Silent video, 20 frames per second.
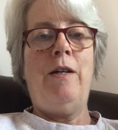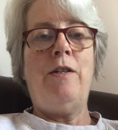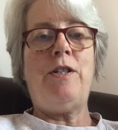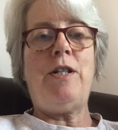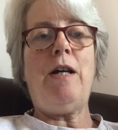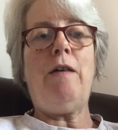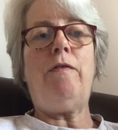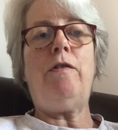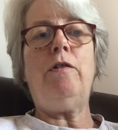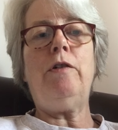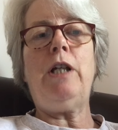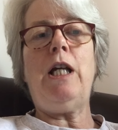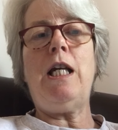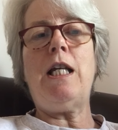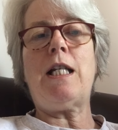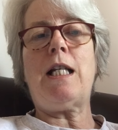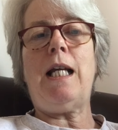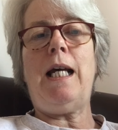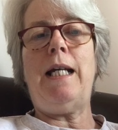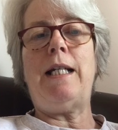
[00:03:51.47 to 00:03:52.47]
Several
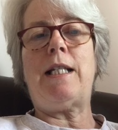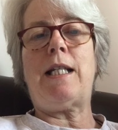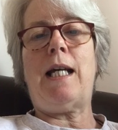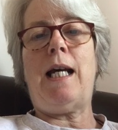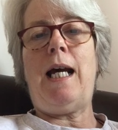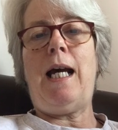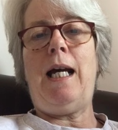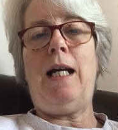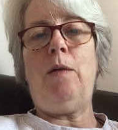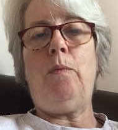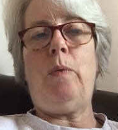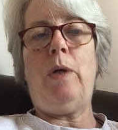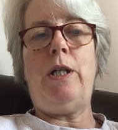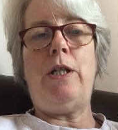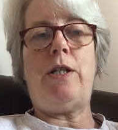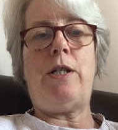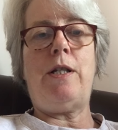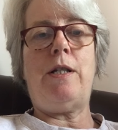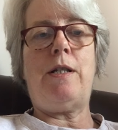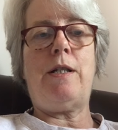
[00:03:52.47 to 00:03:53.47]
years later, Anne
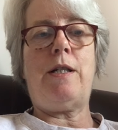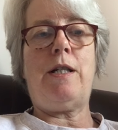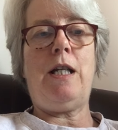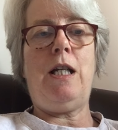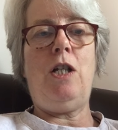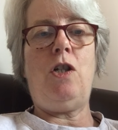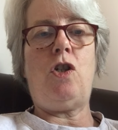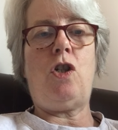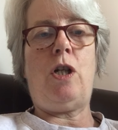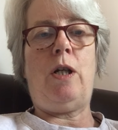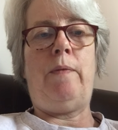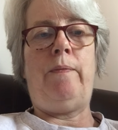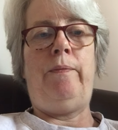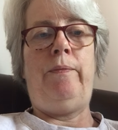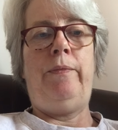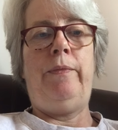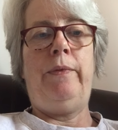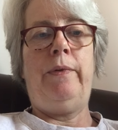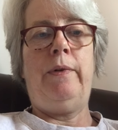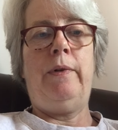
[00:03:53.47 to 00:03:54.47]
went into teaching.
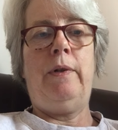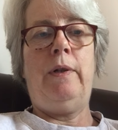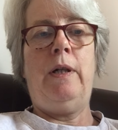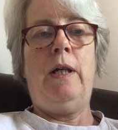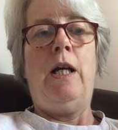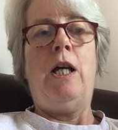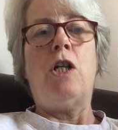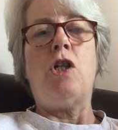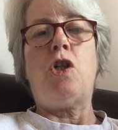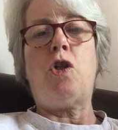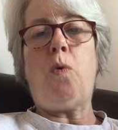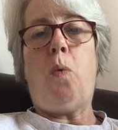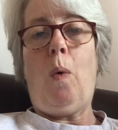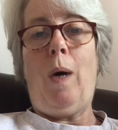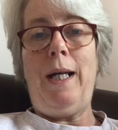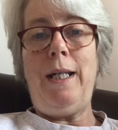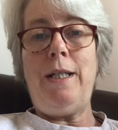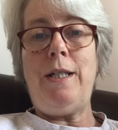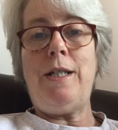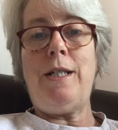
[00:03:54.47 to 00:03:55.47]

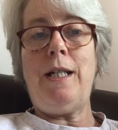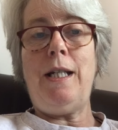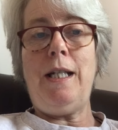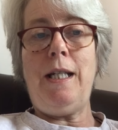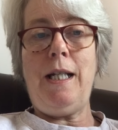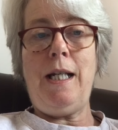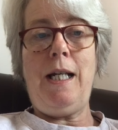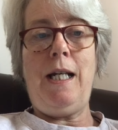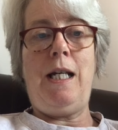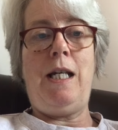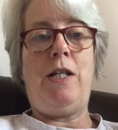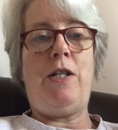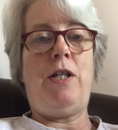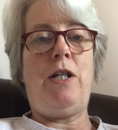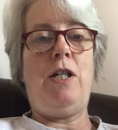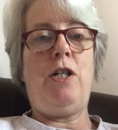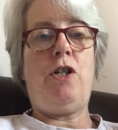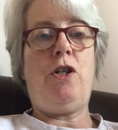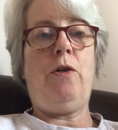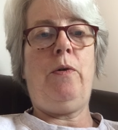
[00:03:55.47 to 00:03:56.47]
20 years
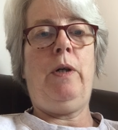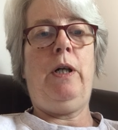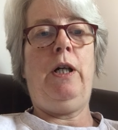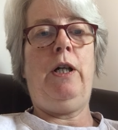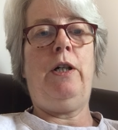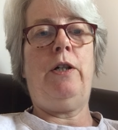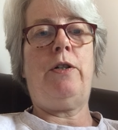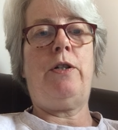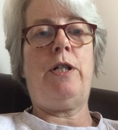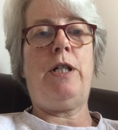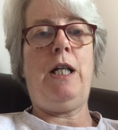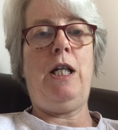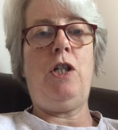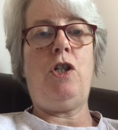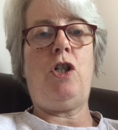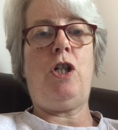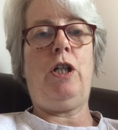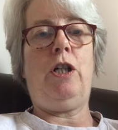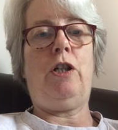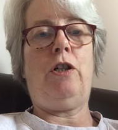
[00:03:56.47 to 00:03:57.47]
into her
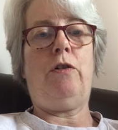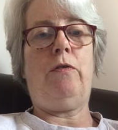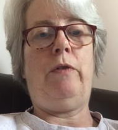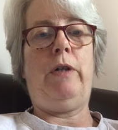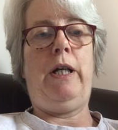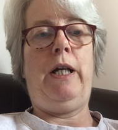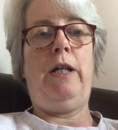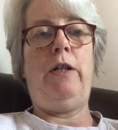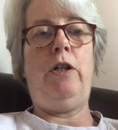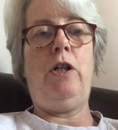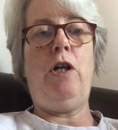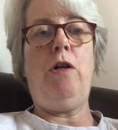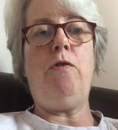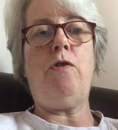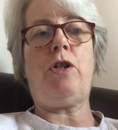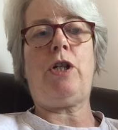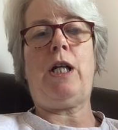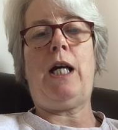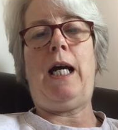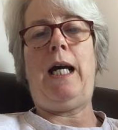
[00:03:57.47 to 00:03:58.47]
teaching career,
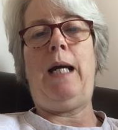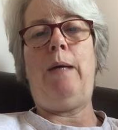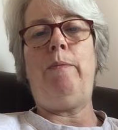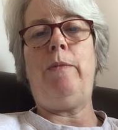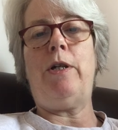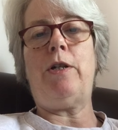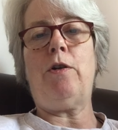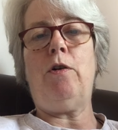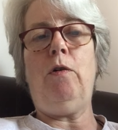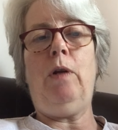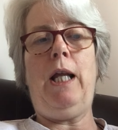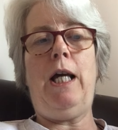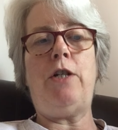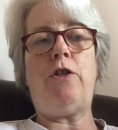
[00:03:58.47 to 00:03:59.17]
news came that all